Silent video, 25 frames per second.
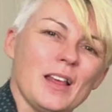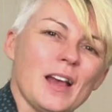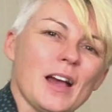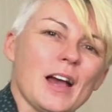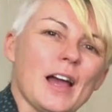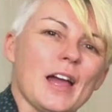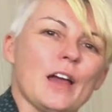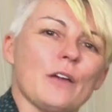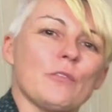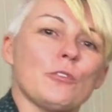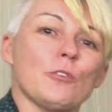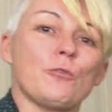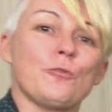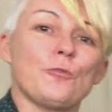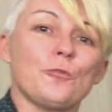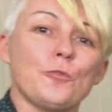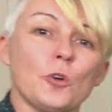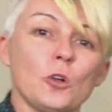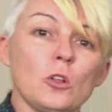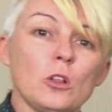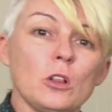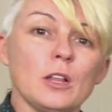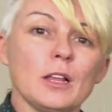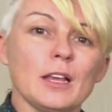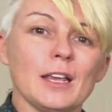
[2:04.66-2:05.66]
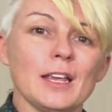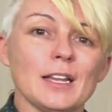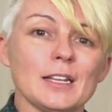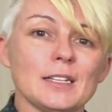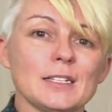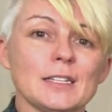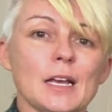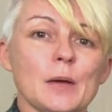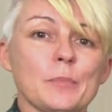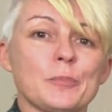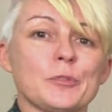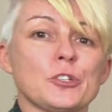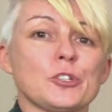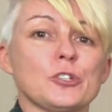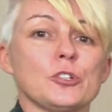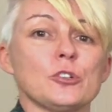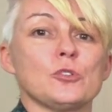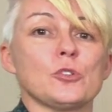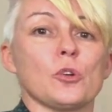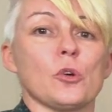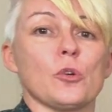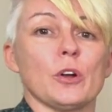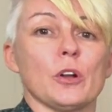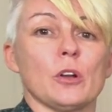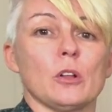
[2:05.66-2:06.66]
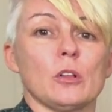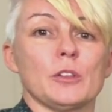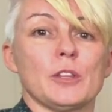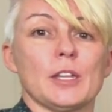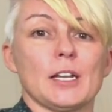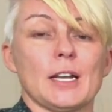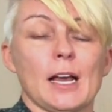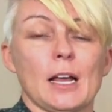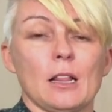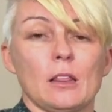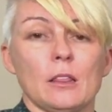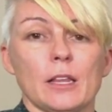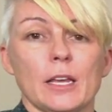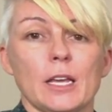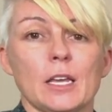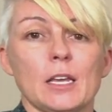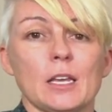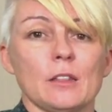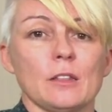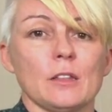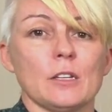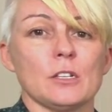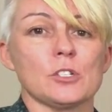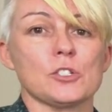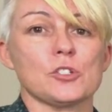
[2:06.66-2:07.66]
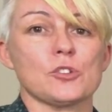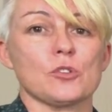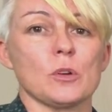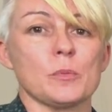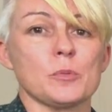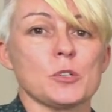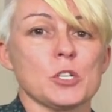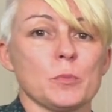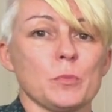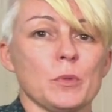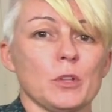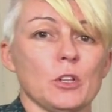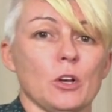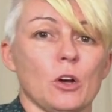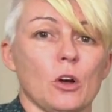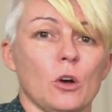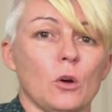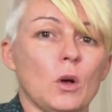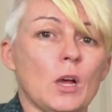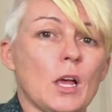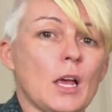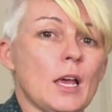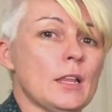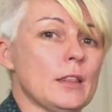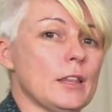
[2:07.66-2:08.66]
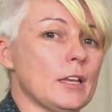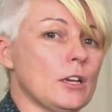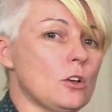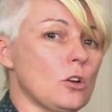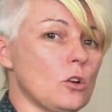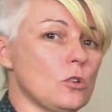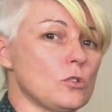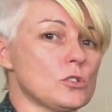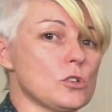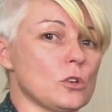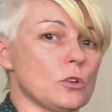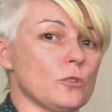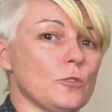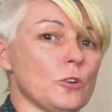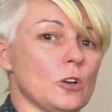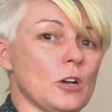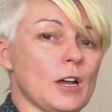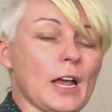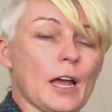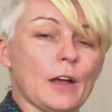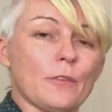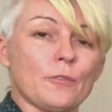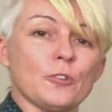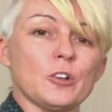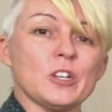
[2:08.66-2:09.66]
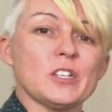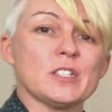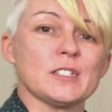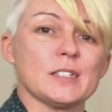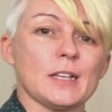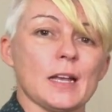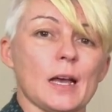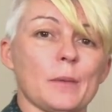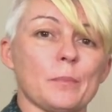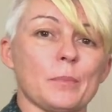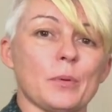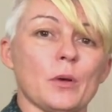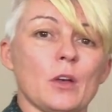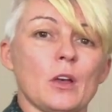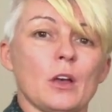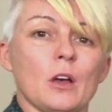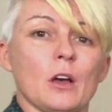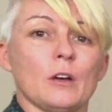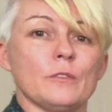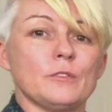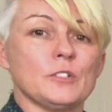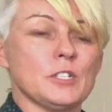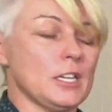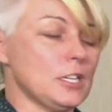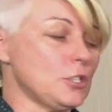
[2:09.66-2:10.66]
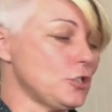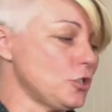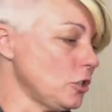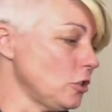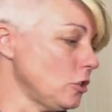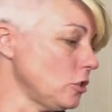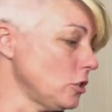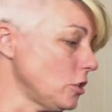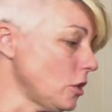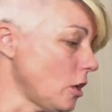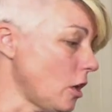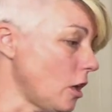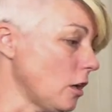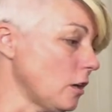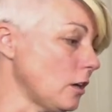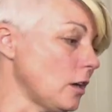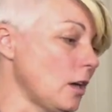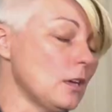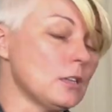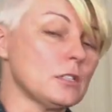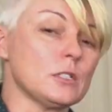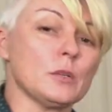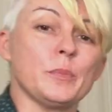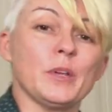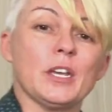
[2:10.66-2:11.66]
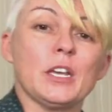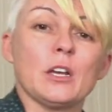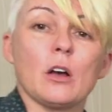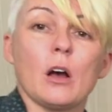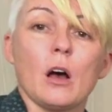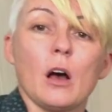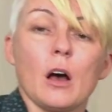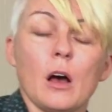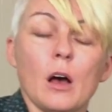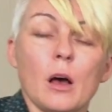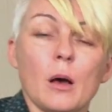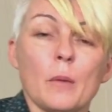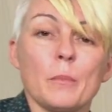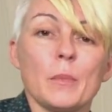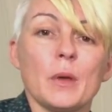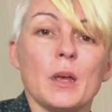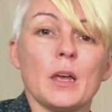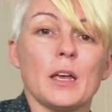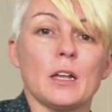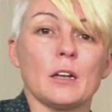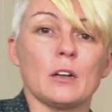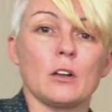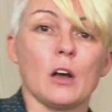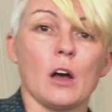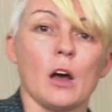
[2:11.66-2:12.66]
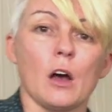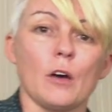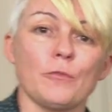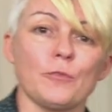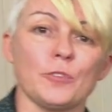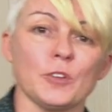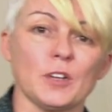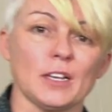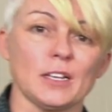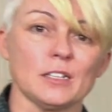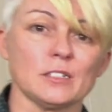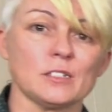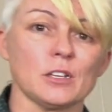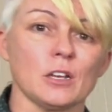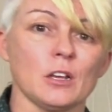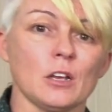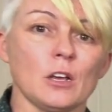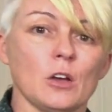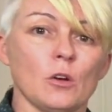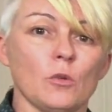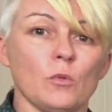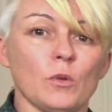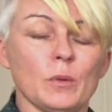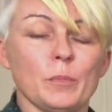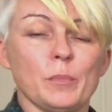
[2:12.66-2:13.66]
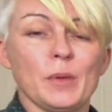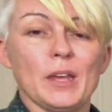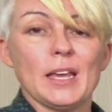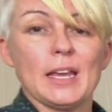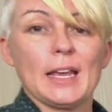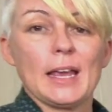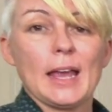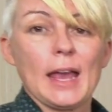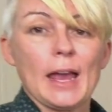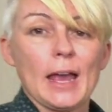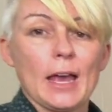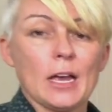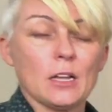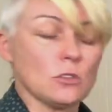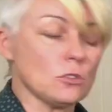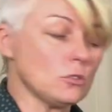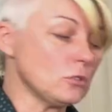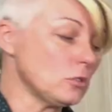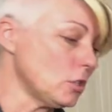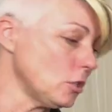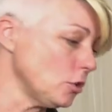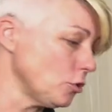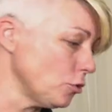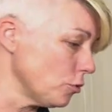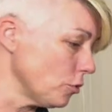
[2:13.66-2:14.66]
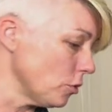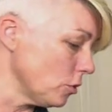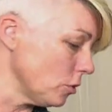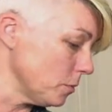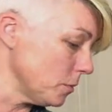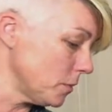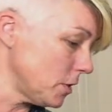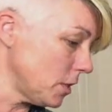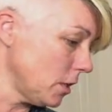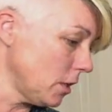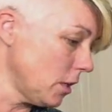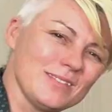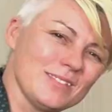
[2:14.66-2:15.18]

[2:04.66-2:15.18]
I have a full in-depth tutorial that I'll link in the description below that goes over every step of teaching your dog to be calm and confident when being handled and groomed.